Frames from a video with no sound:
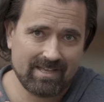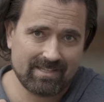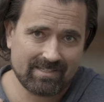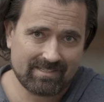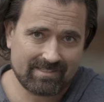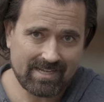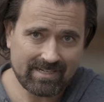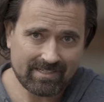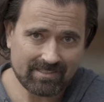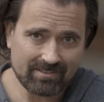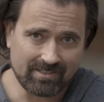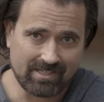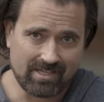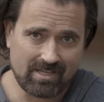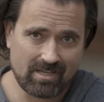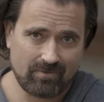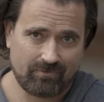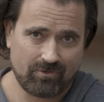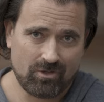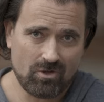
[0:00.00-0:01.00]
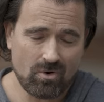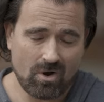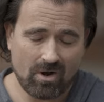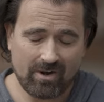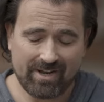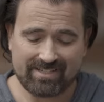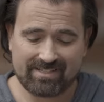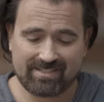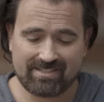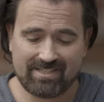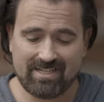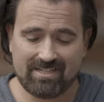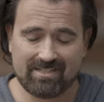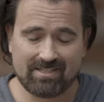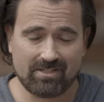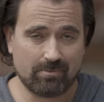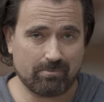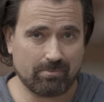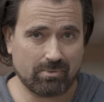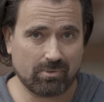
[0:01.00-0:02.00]
Secondly, if you are a
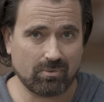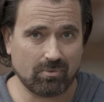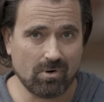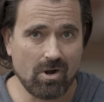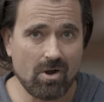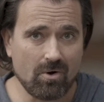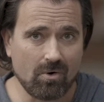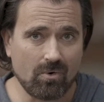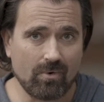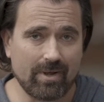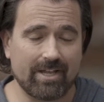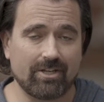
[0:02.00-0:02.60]
seasoned pro